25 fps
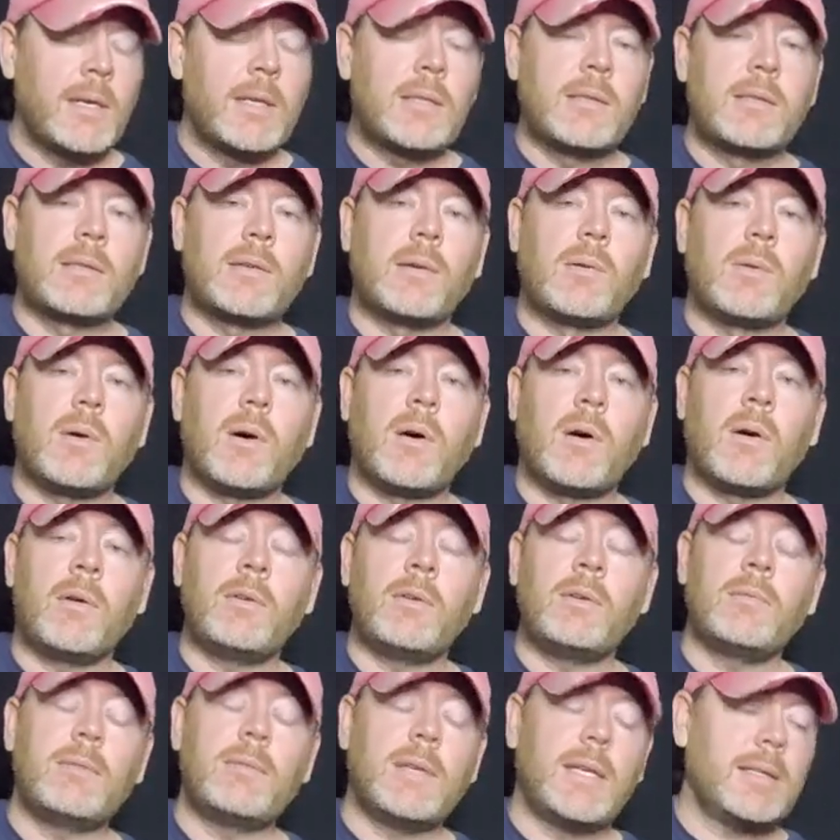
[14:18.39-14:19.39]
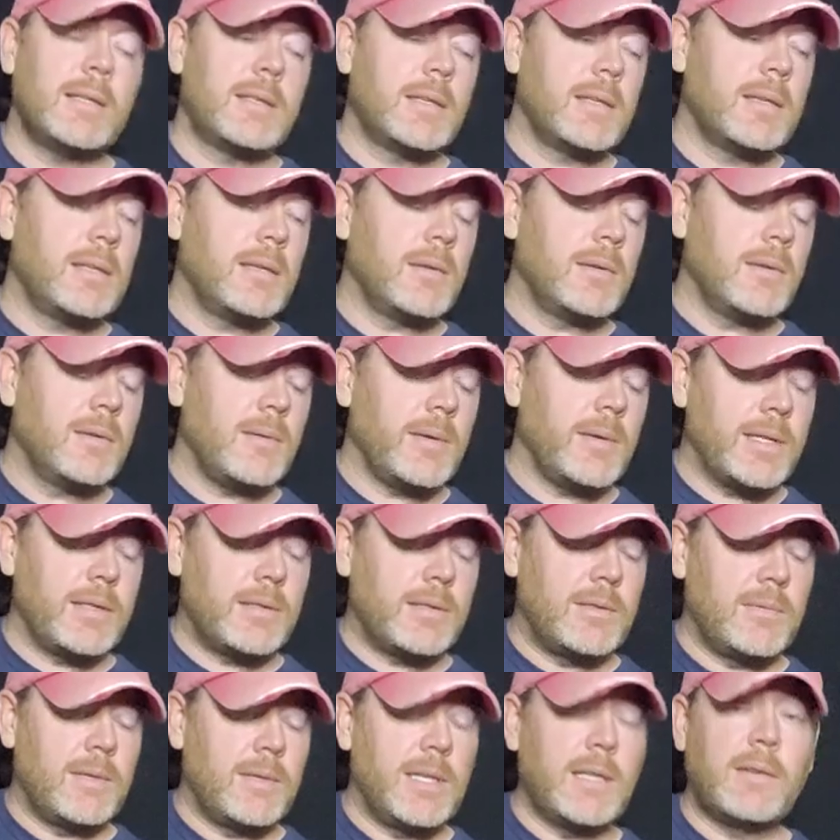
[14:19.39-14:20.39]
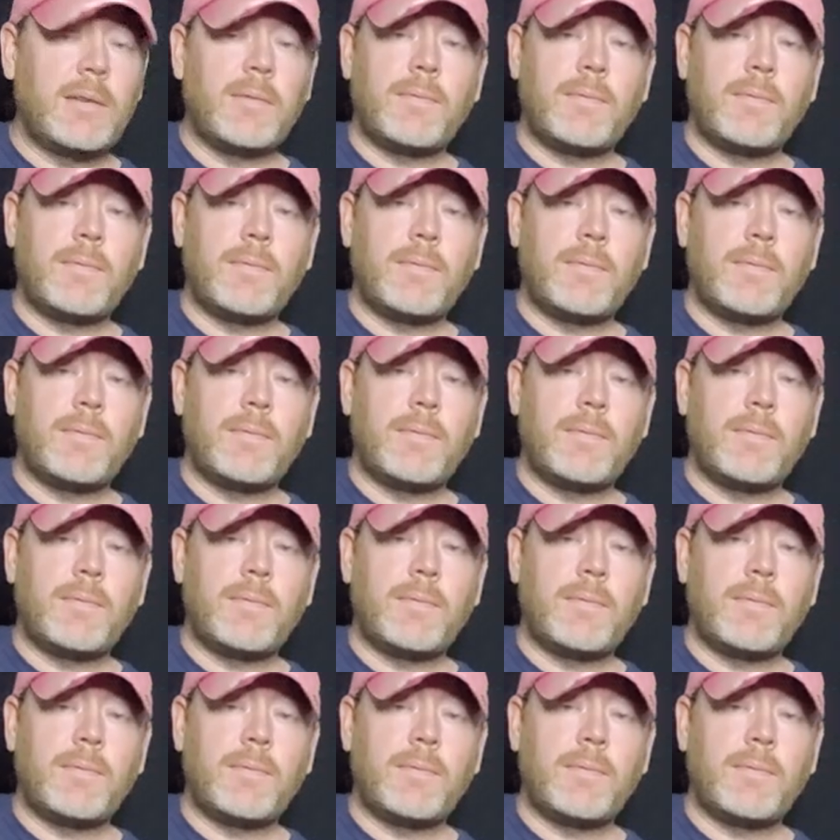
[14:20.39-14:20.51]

So all you need to do is you need